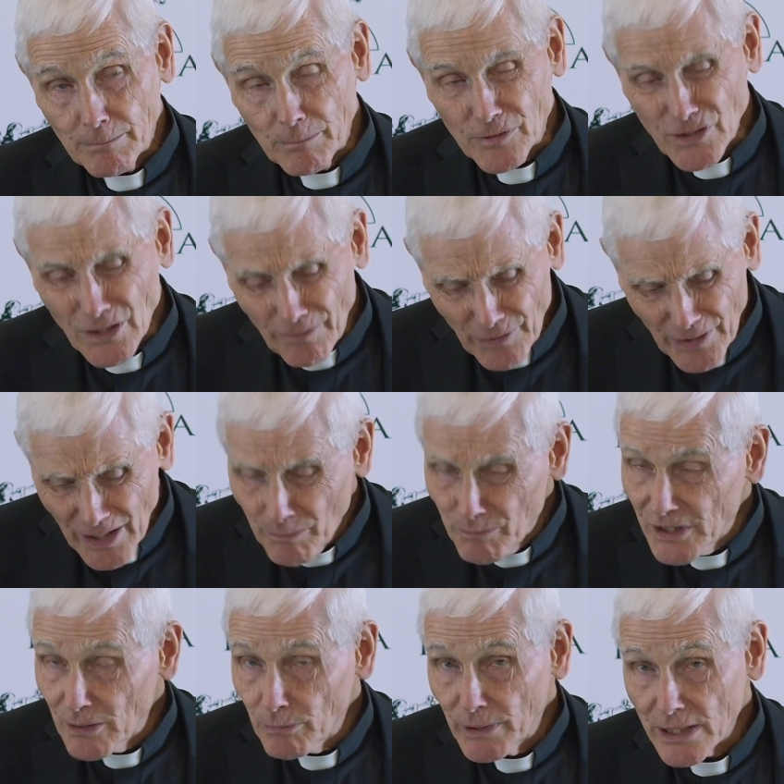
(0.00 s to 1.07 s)
Suffering can
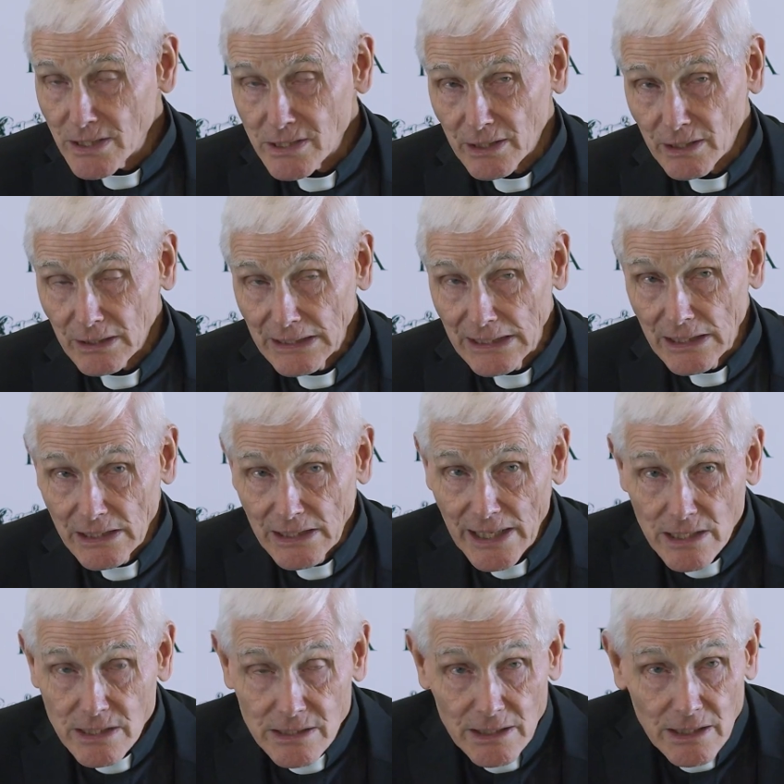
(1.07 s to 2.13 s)
be a blessing. Yes,